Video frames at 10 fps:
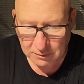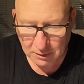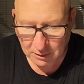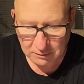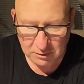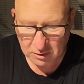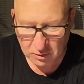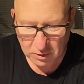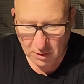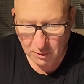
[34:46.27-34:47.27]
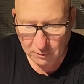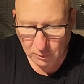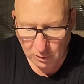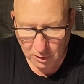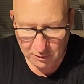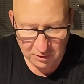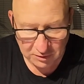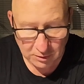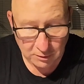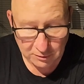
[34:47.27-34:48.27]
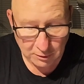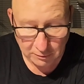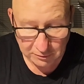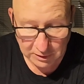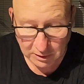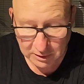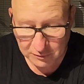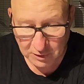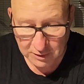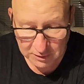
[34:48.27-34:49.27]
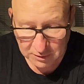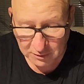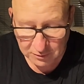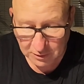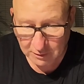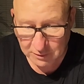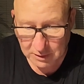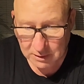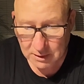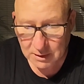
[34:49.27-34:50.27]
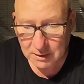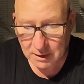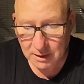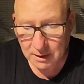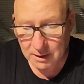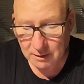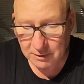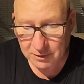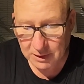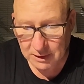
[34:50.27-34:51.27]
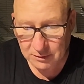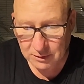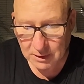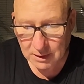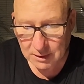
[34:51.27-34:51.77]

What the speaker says: like turn off all the lights, this because obviously, like I said, it does other things.